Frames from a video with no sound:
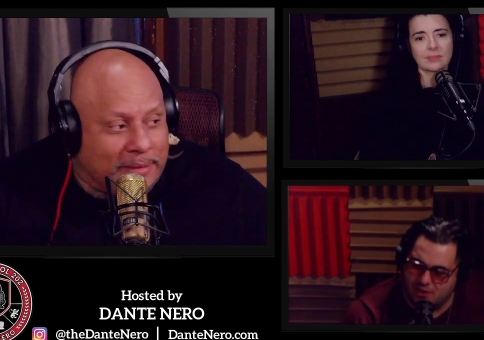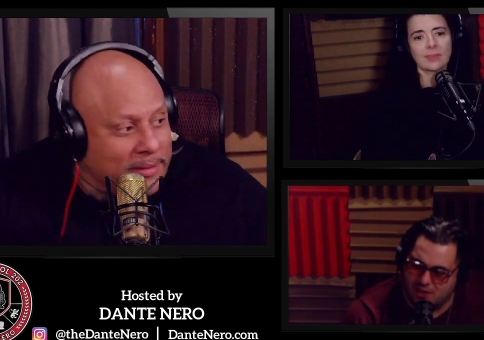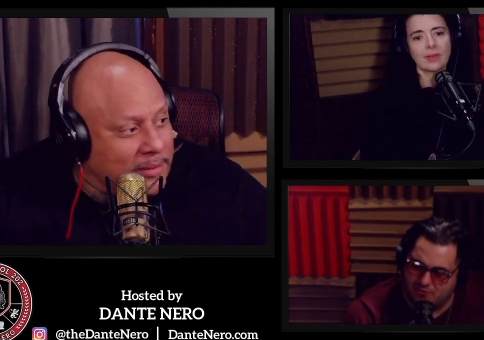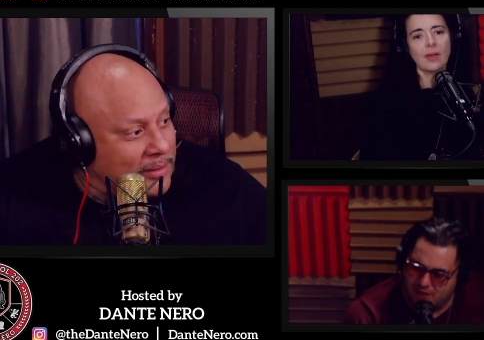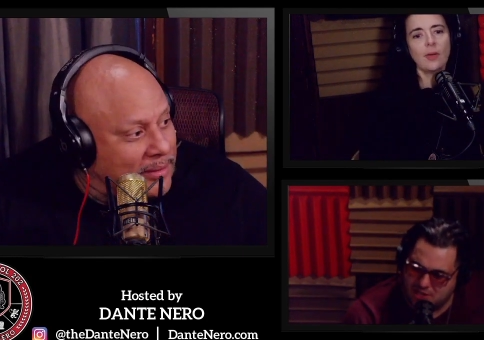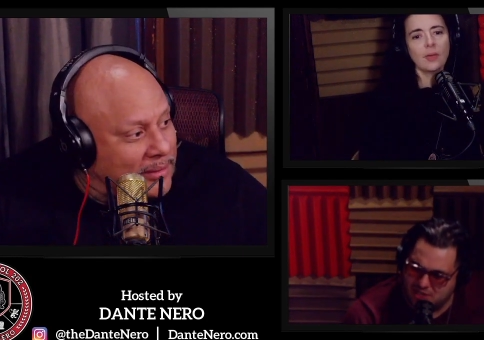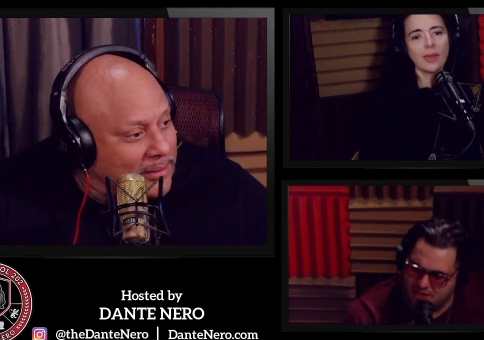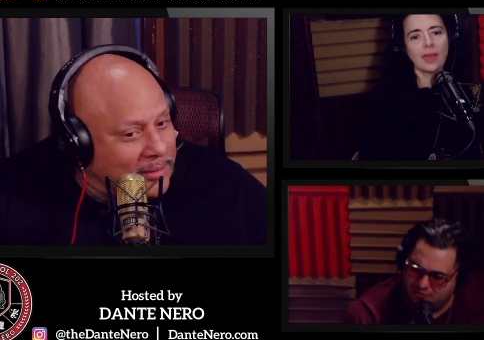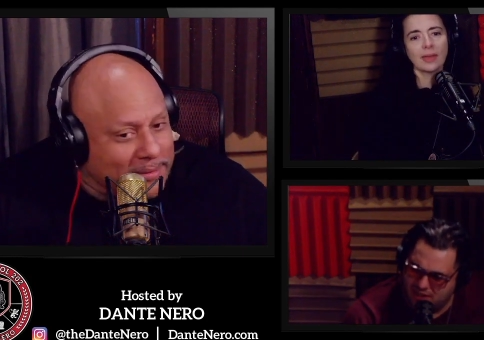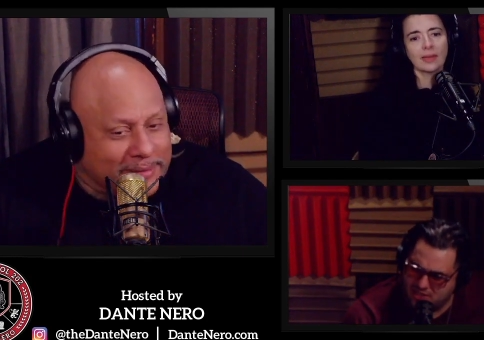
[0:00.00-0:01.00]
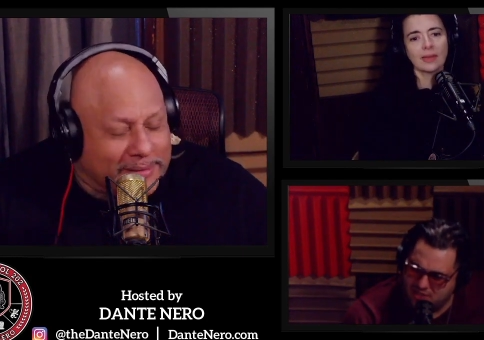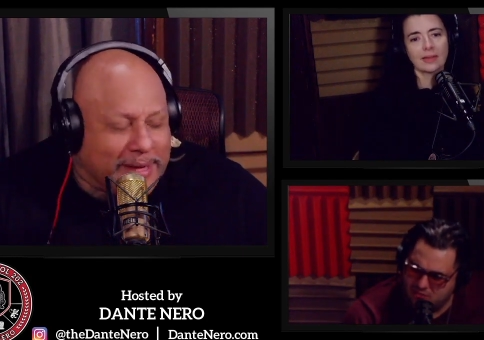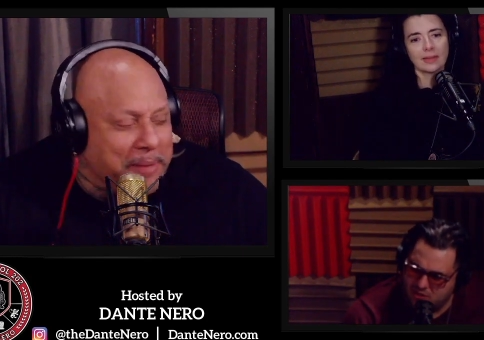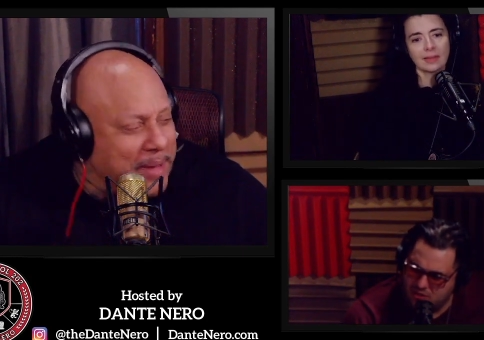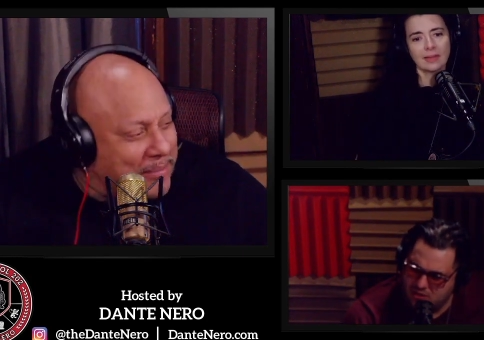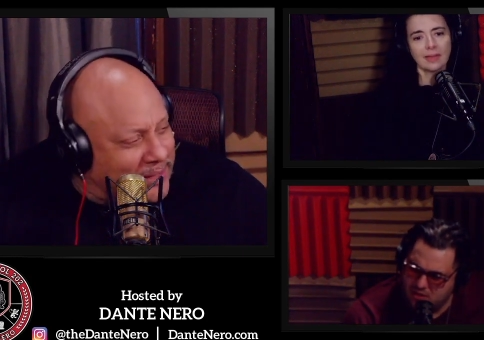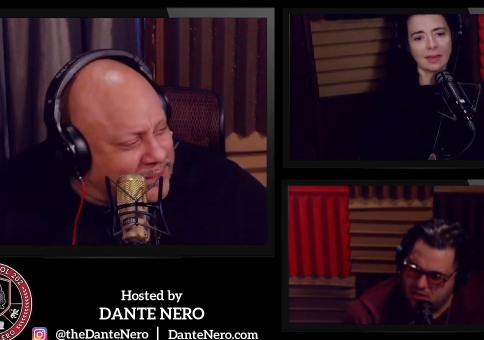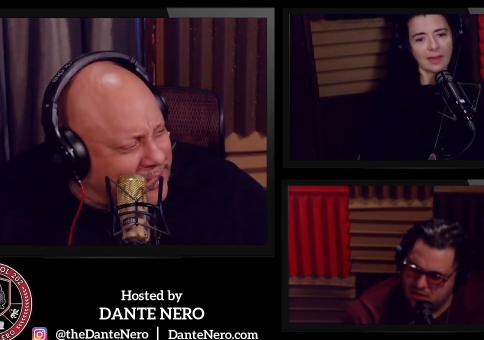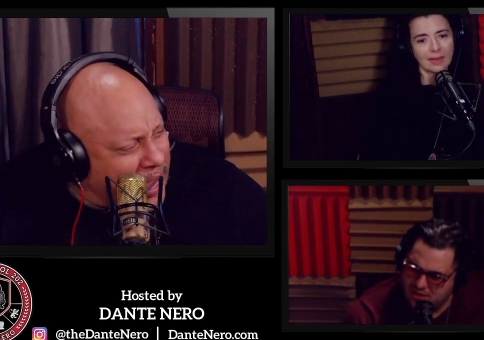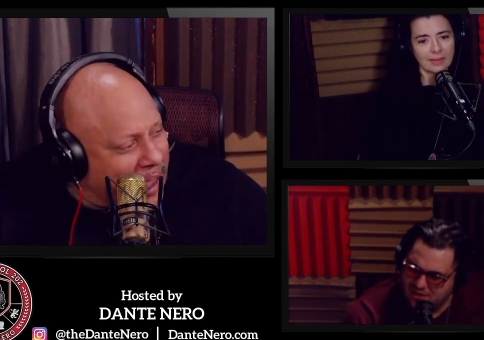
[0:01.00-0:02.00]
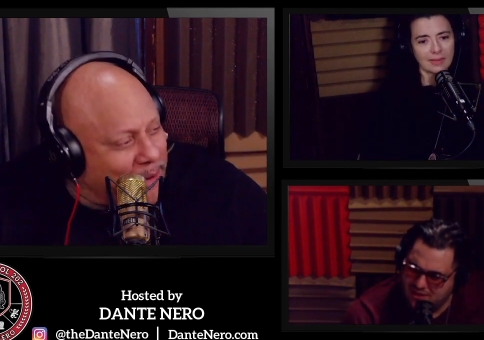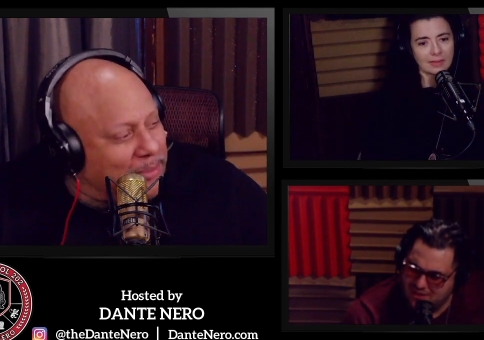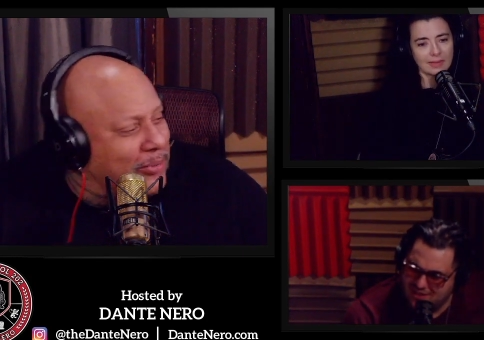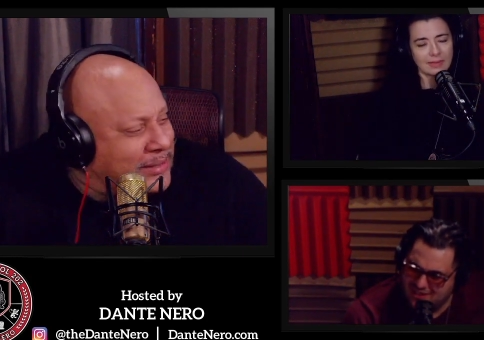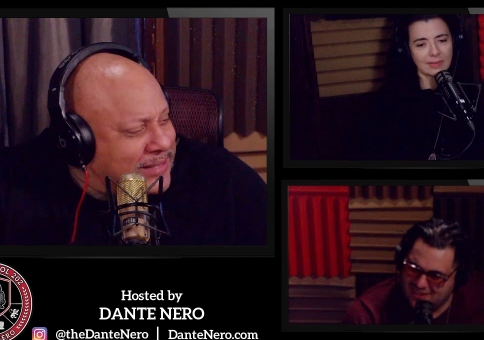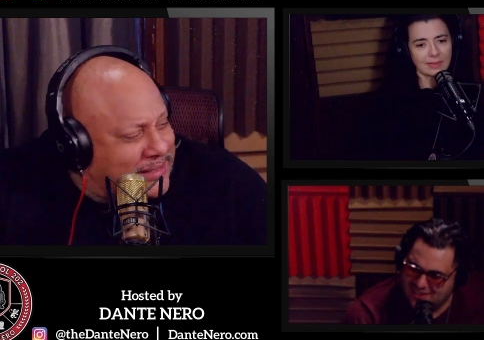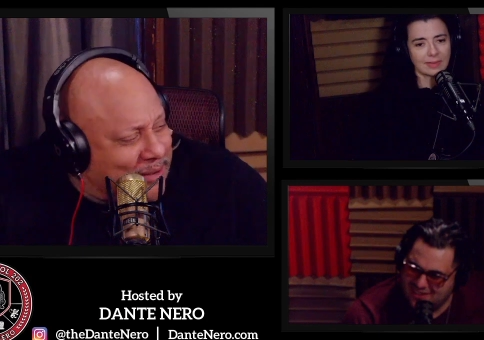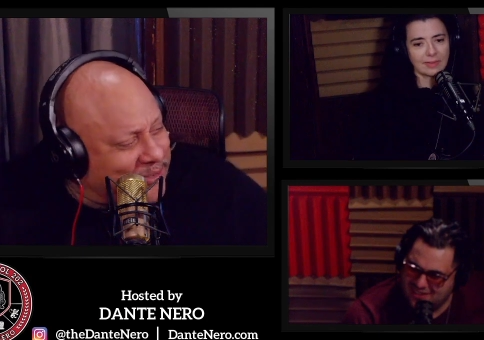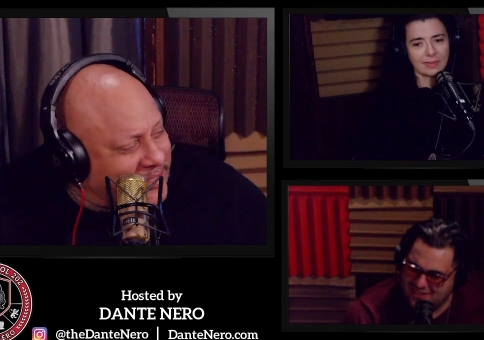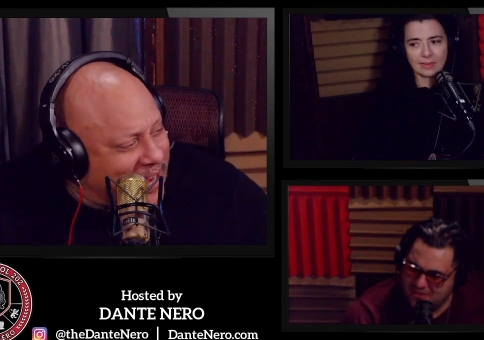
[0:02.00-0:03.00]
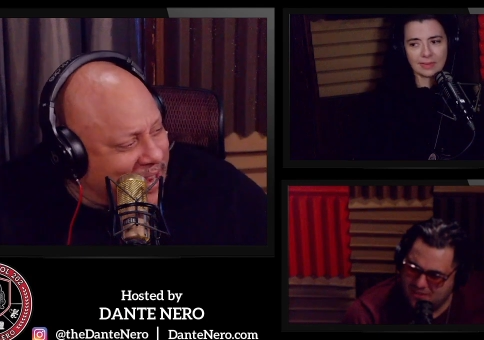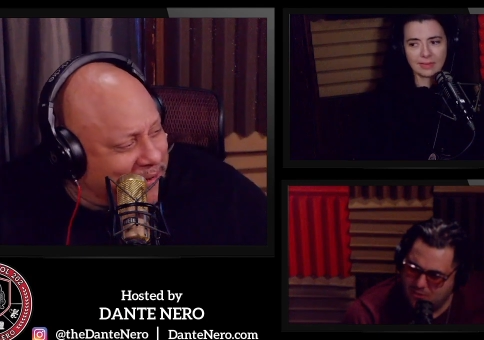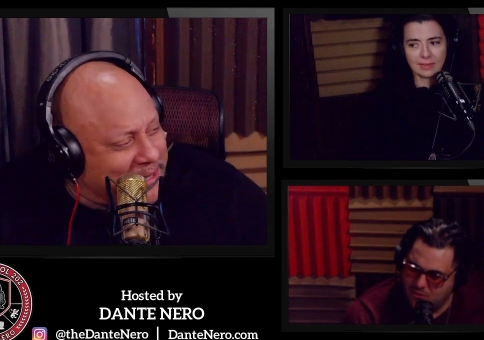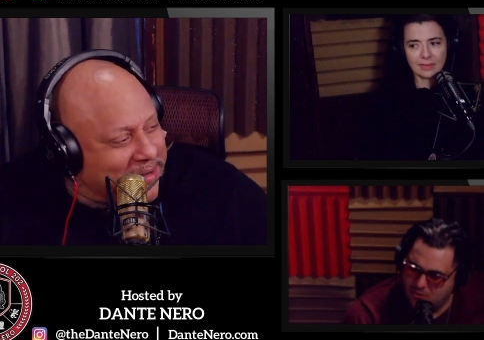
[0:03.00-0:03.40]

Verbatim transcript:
Speaker 1: a convention okay. than a festival. Yeah, maybe I yeah. should. I don't. What's the difference, Harry?